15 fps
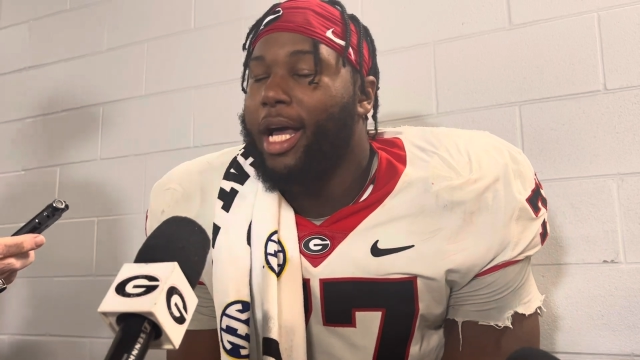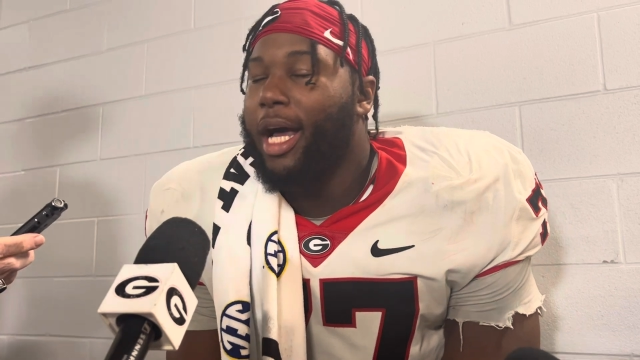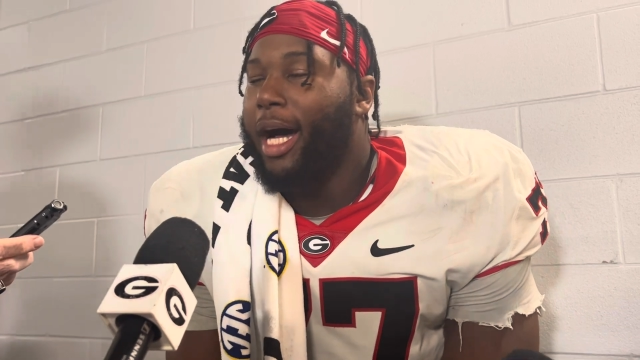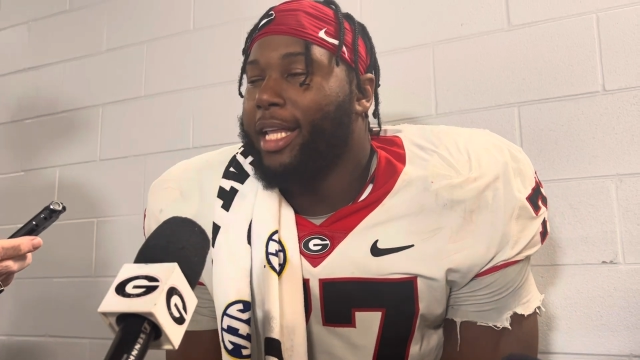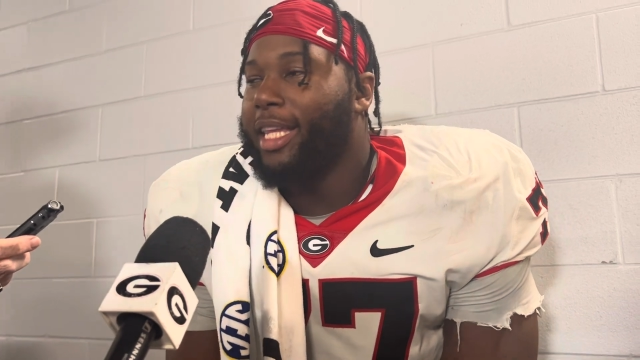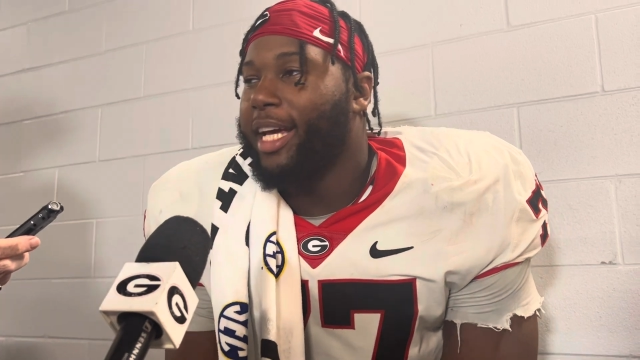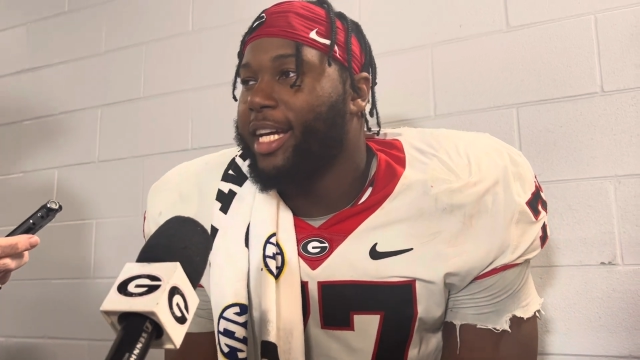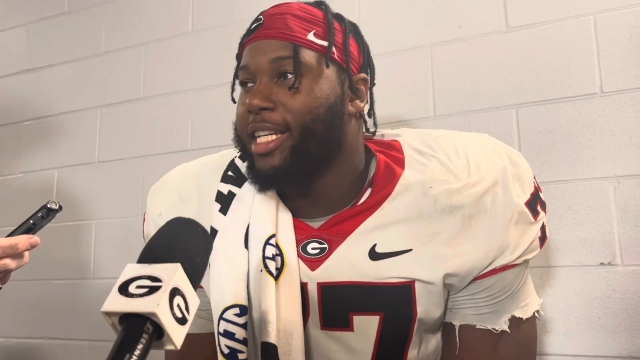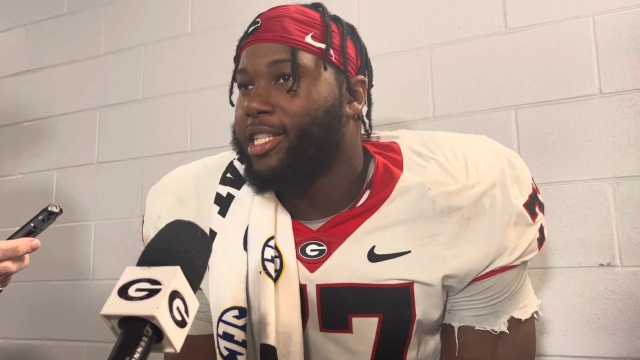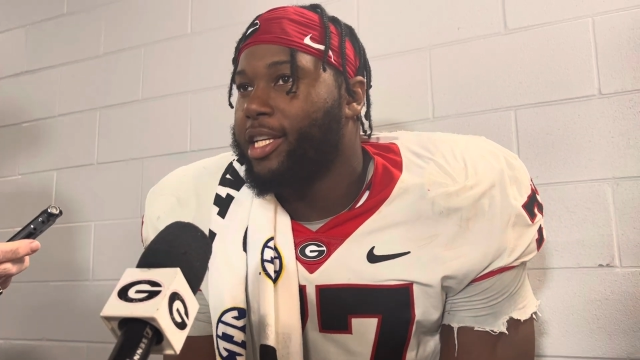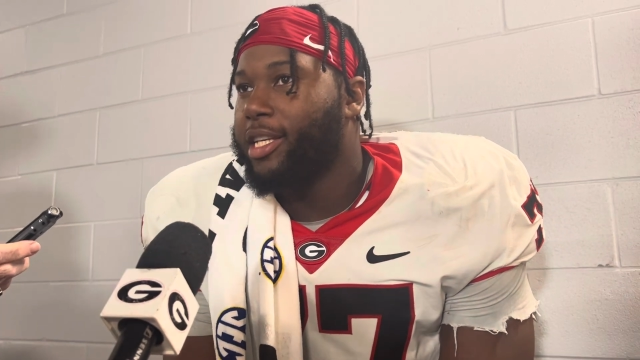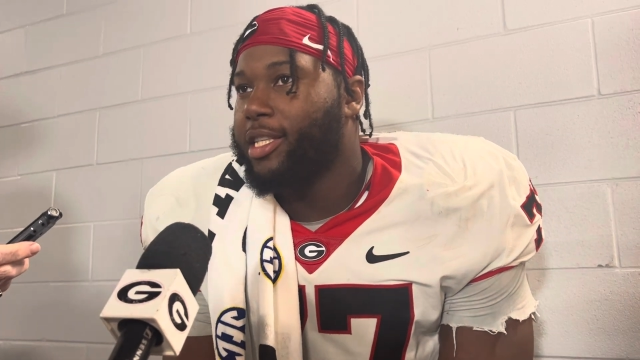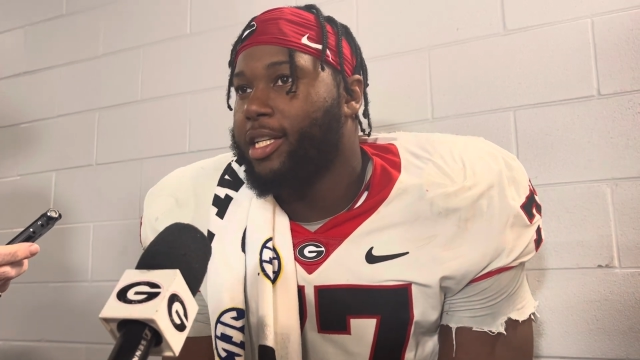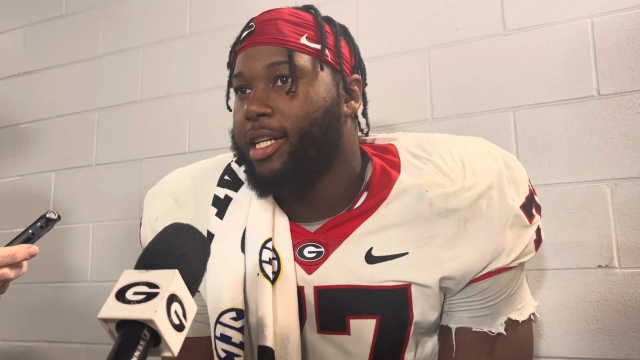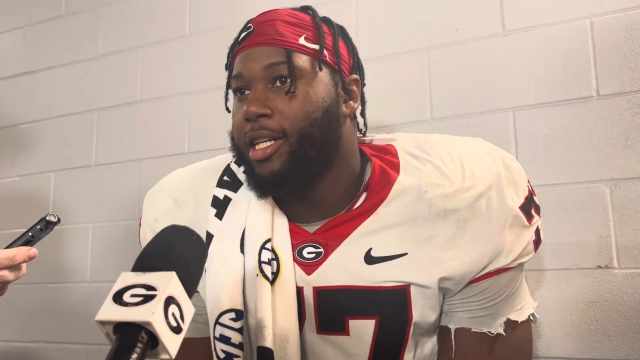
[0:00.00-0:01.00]
I think it's
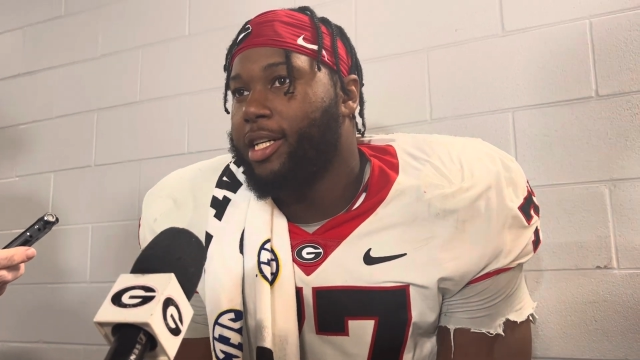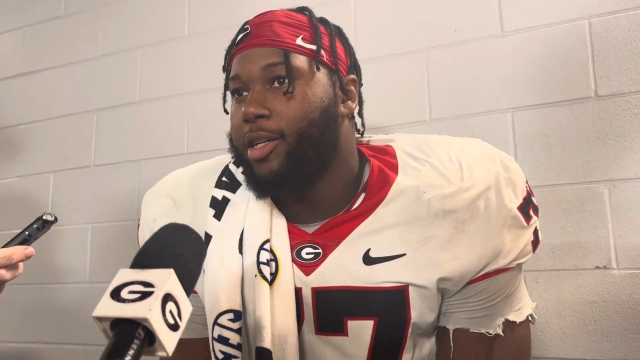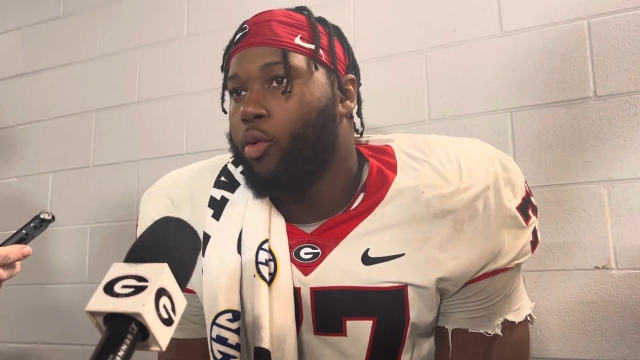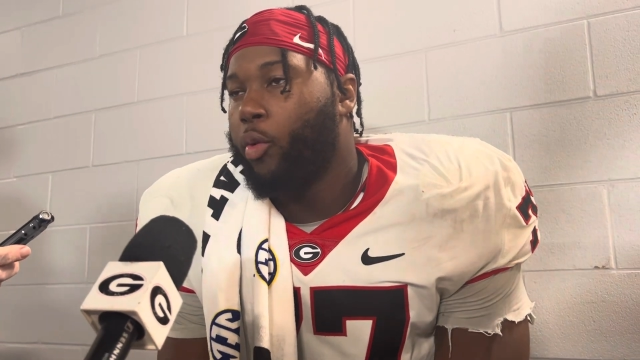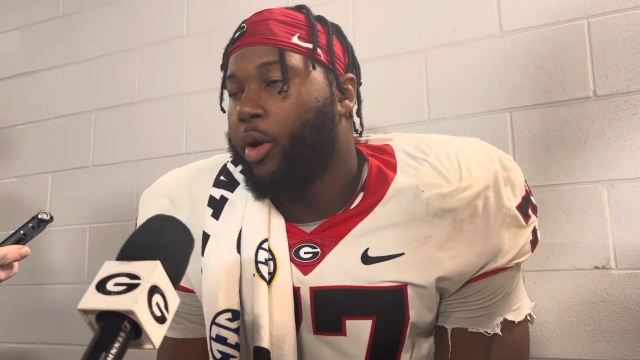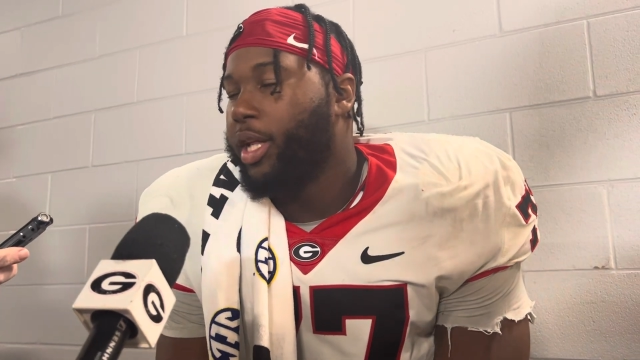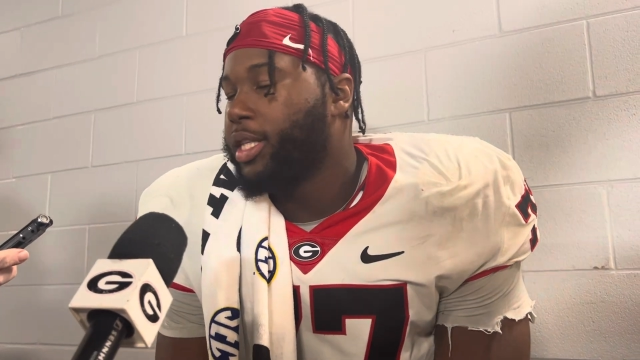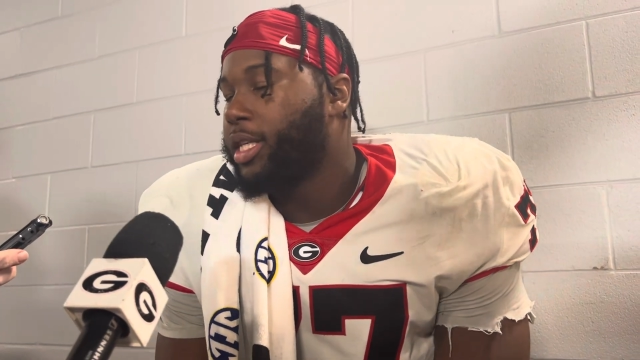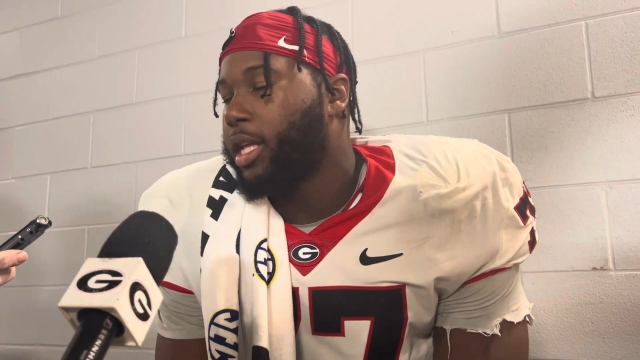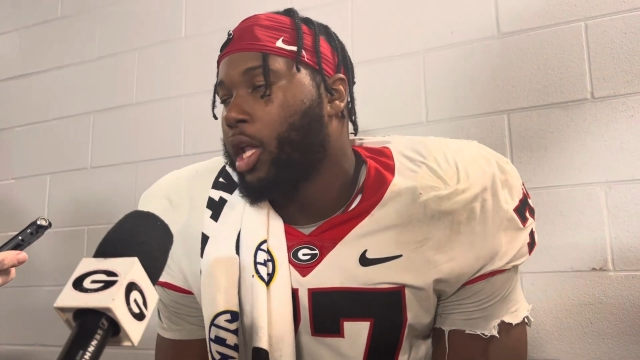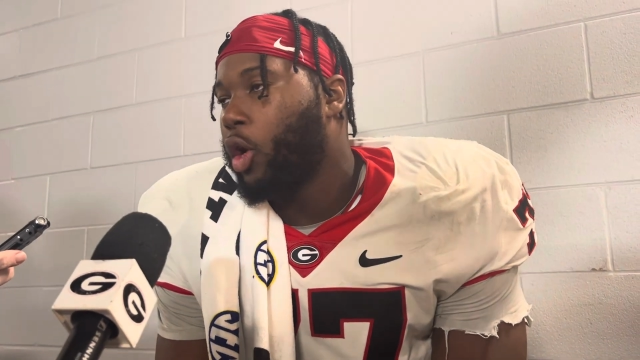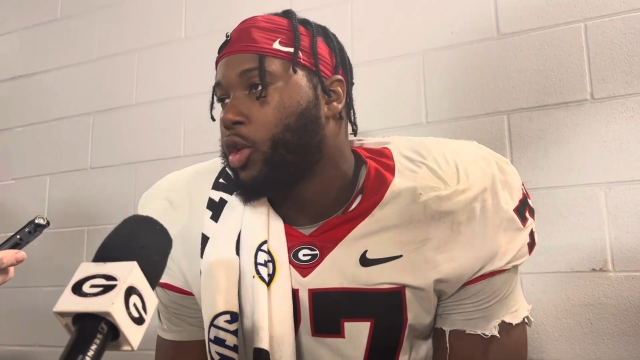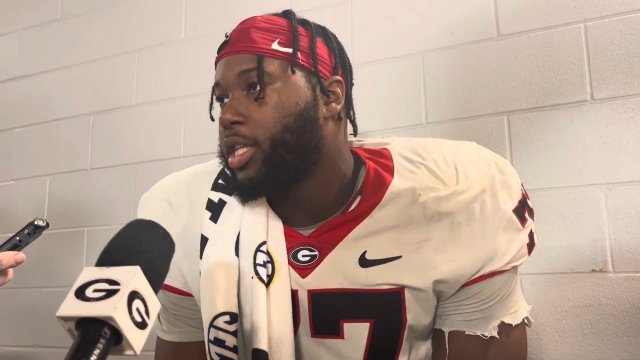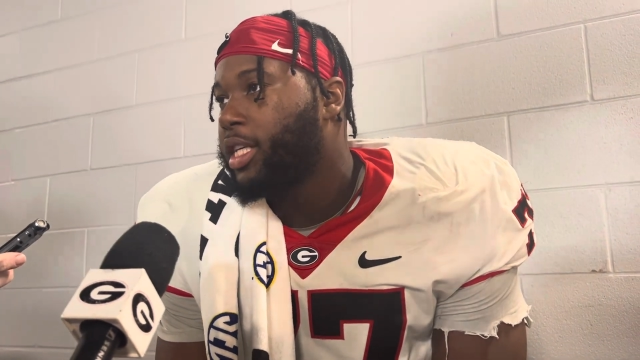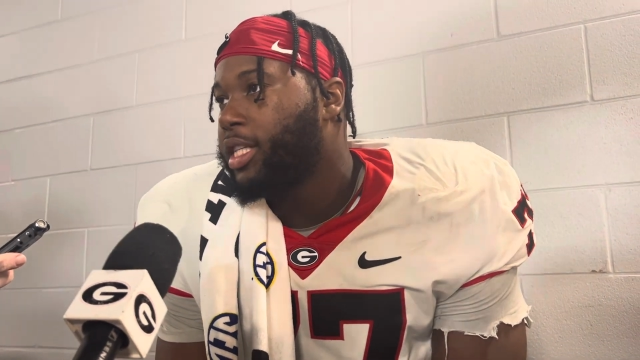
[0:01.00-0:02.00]
just wins and
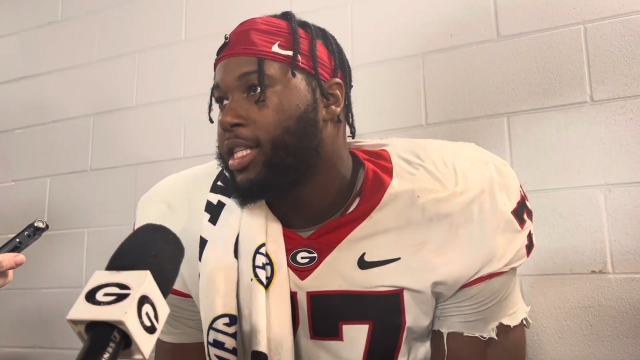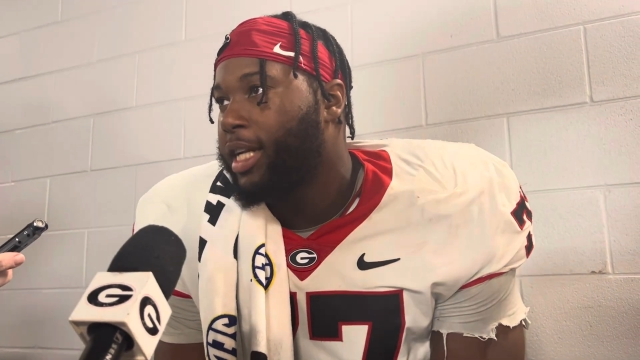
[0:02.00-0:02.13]
losses,